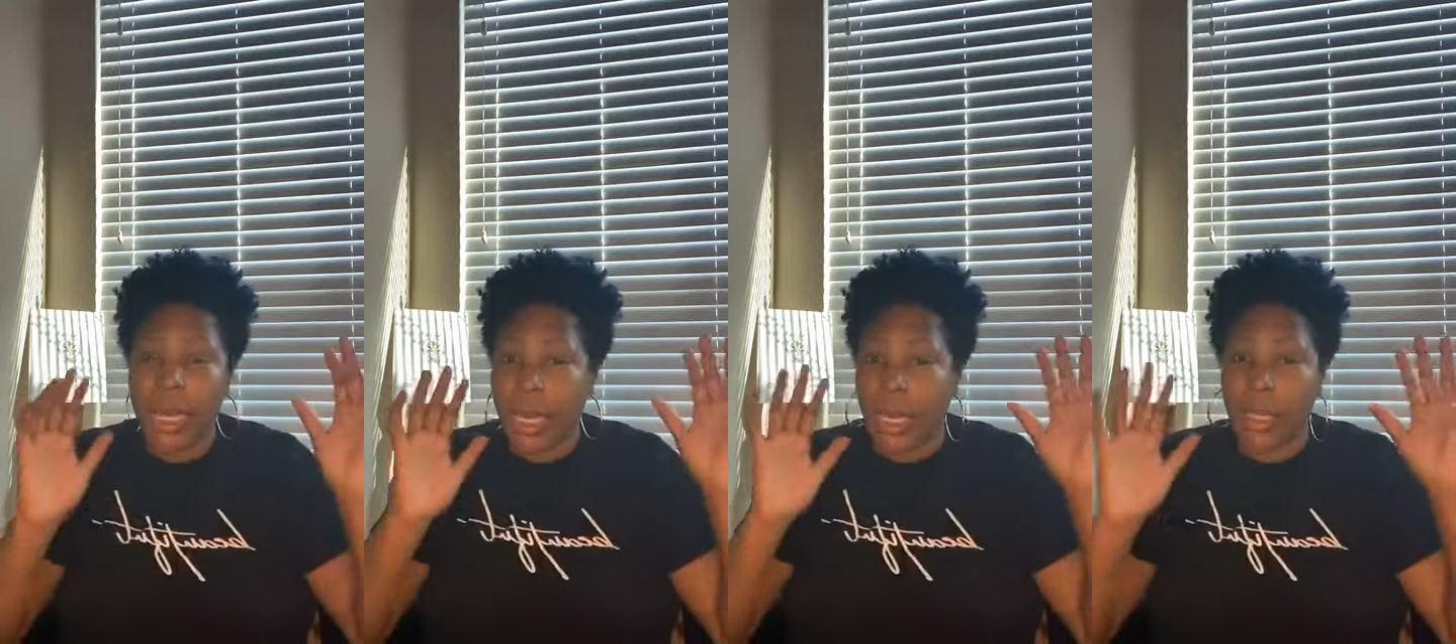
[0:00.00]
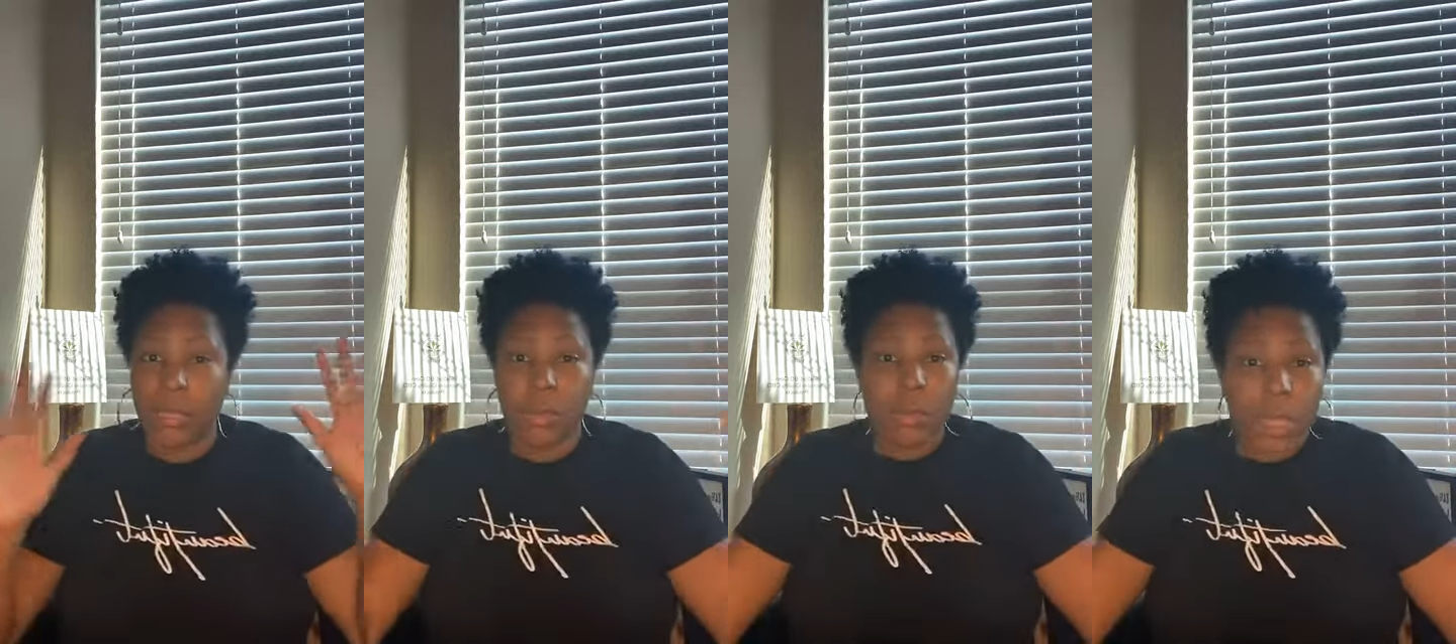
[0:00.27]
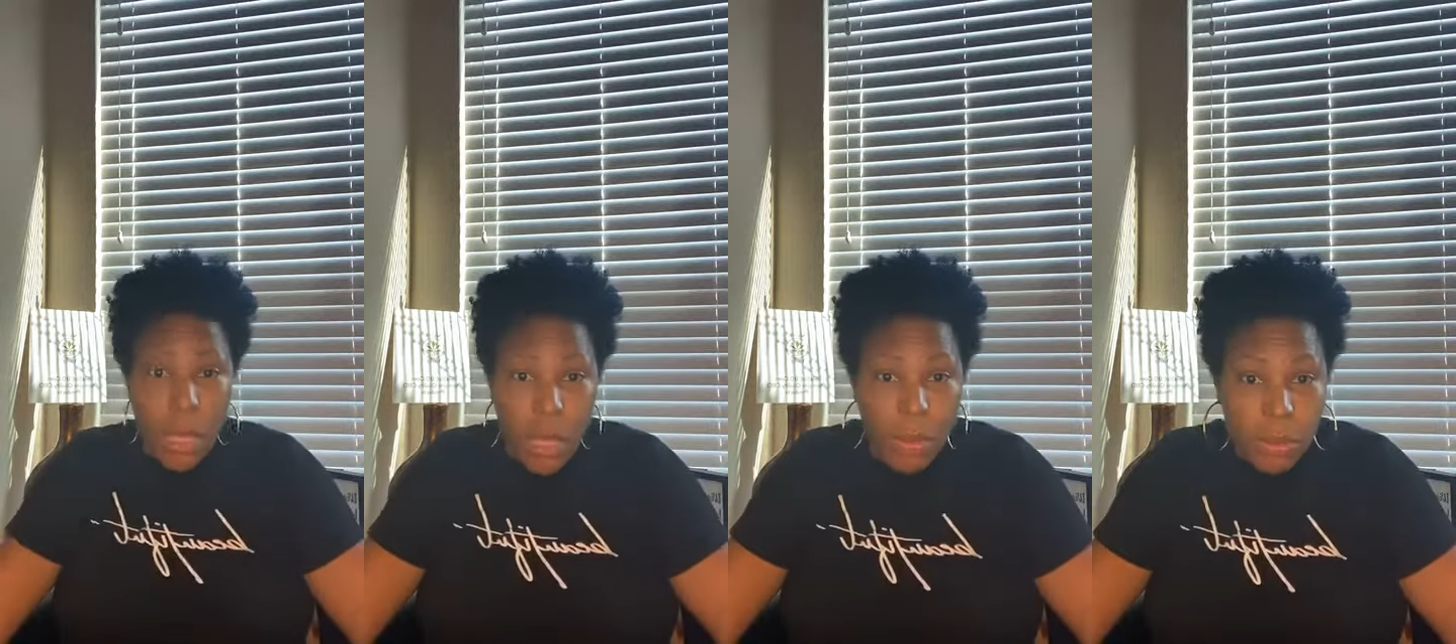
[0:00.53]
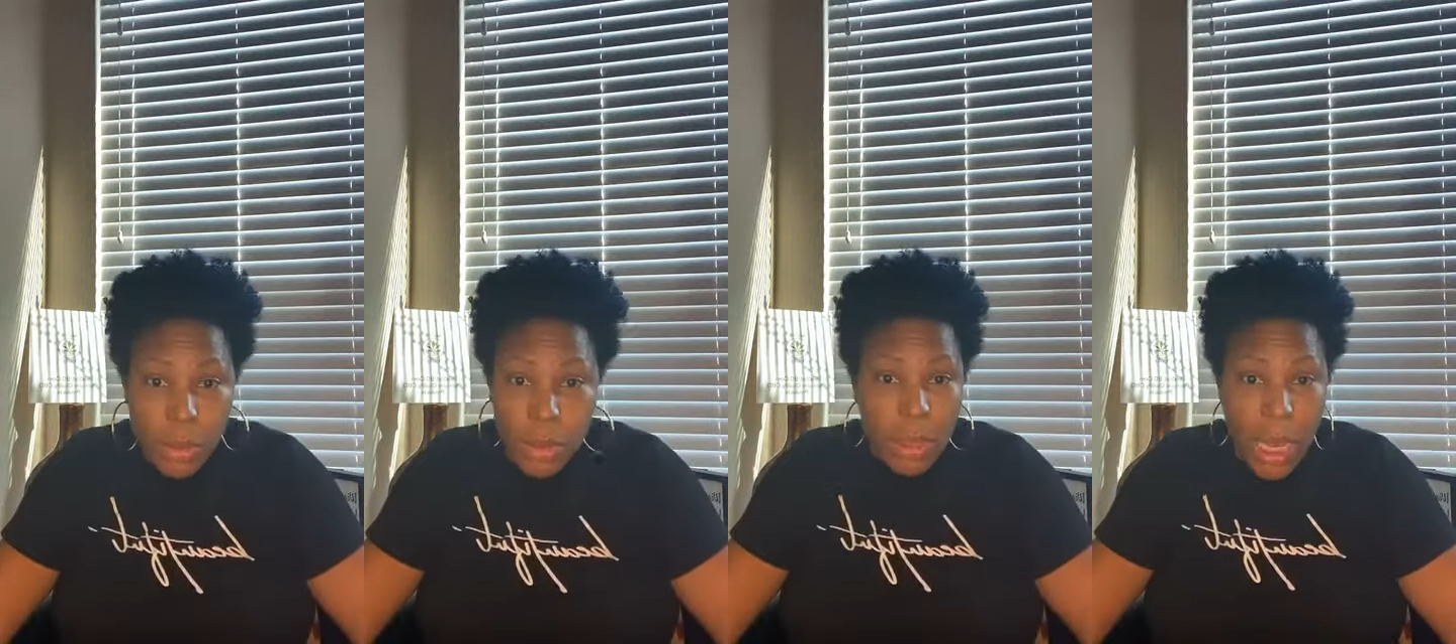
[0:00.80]
And
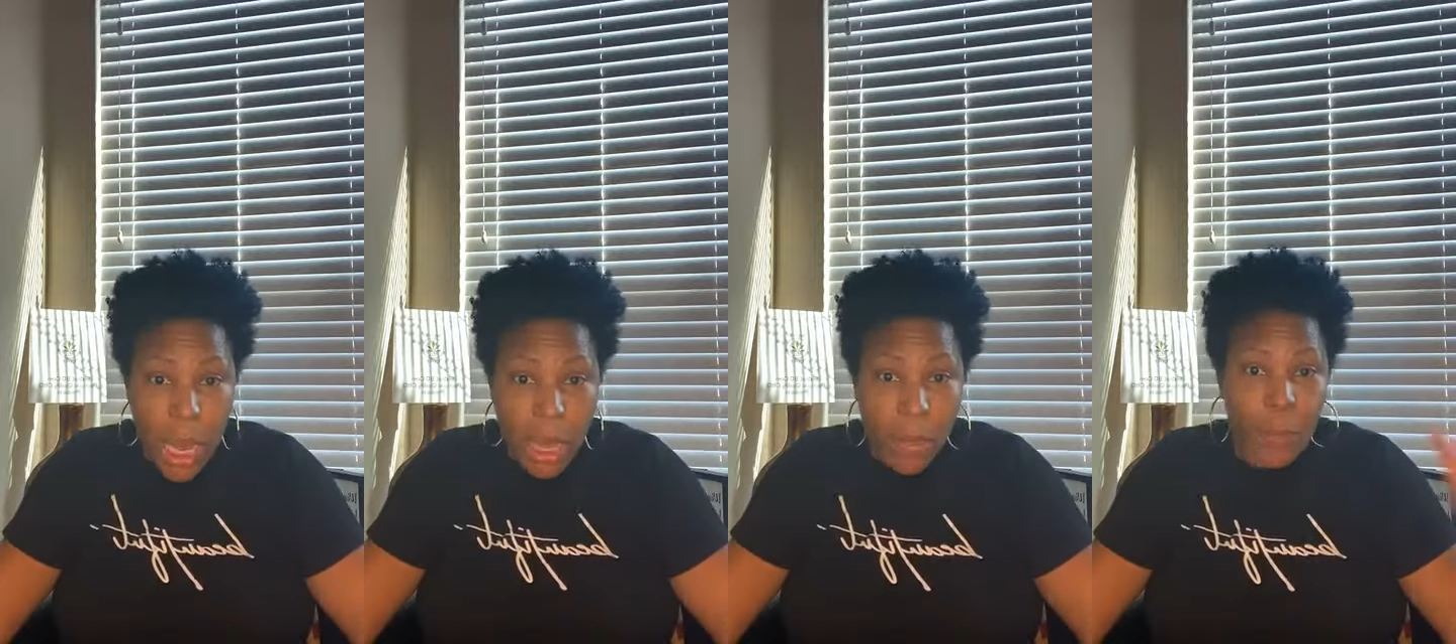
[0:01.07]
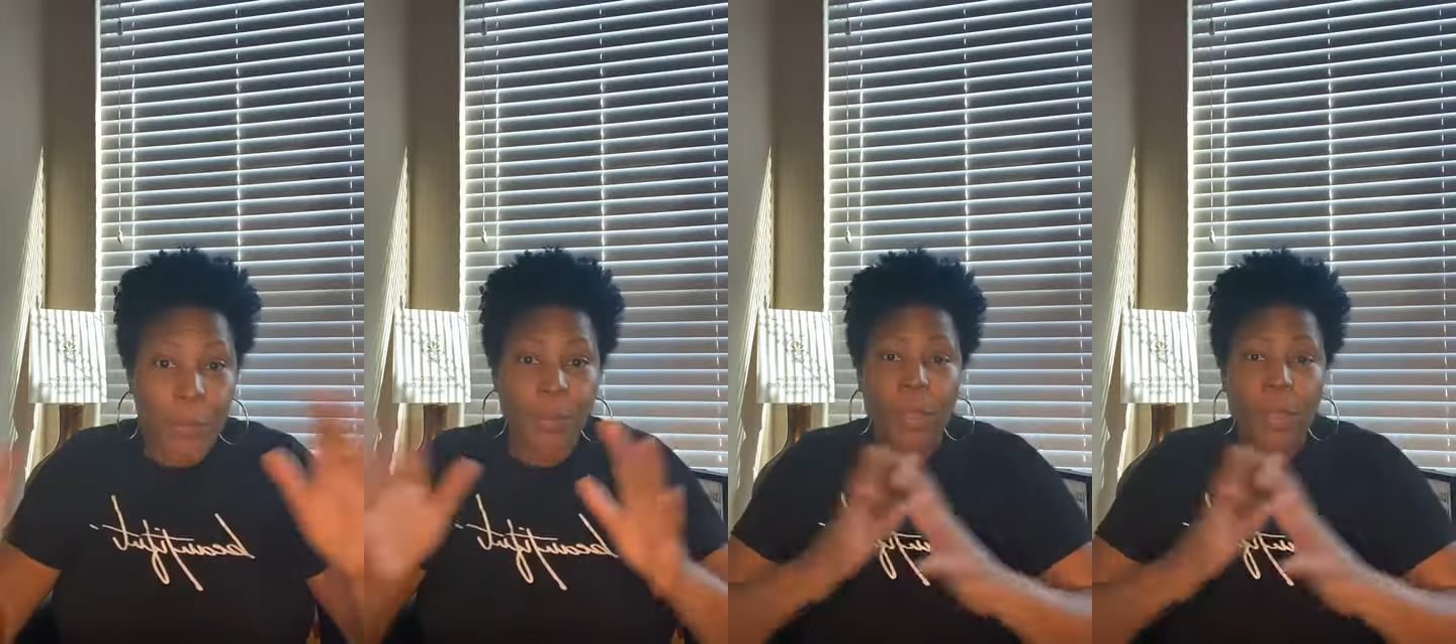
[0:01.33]
kudos to y'all.